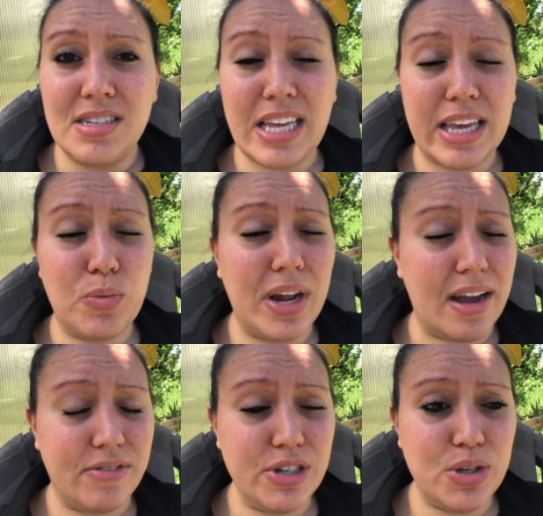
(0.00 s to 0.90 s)
Take
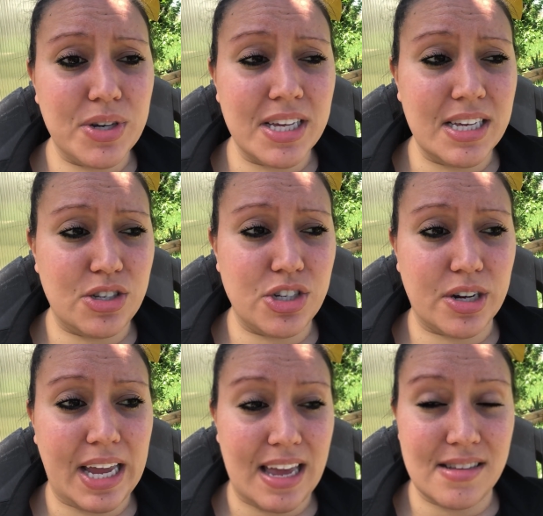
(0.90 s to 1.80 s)
whatever you can get
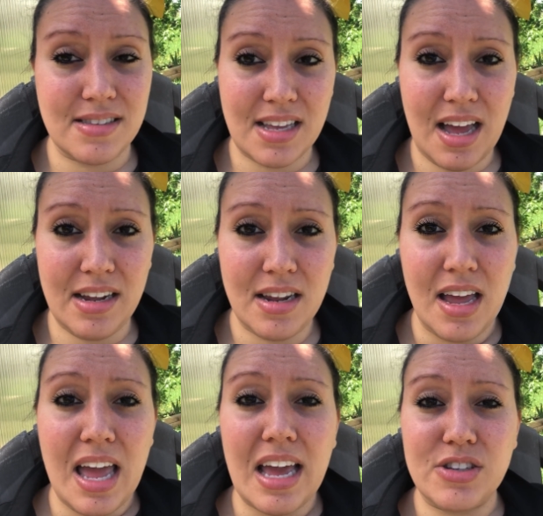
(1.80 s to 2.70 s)
your hands on
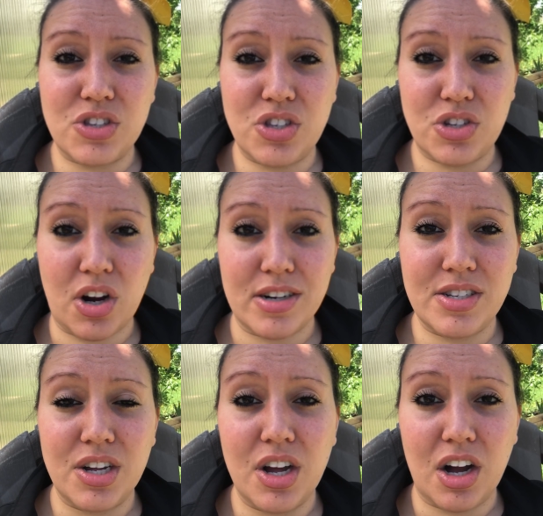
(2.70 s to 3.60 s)
and
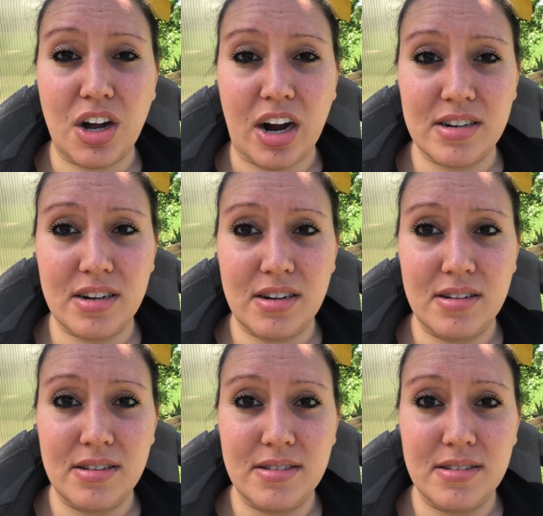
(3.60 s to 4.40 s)
start a garden.